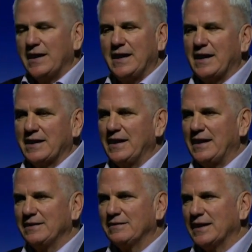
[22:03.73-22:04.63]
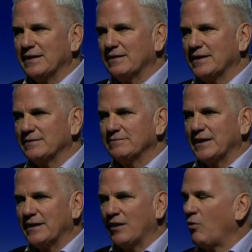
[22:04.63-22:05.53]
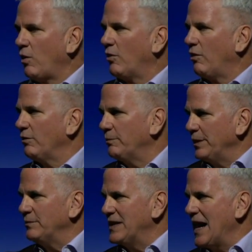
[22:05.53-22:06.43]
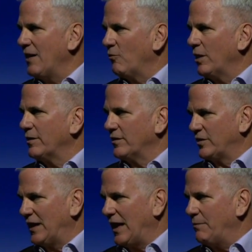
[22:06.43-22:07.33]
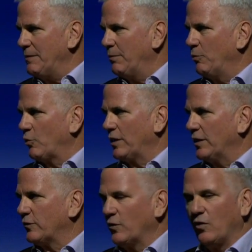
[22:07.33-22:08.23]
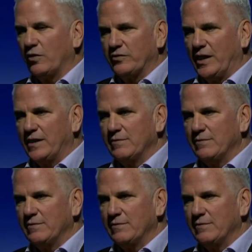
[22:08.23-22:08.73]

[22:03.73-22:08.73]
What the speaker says: And again, I don't want to always be Dan, right? Because a lot of people have been working on this for a long time.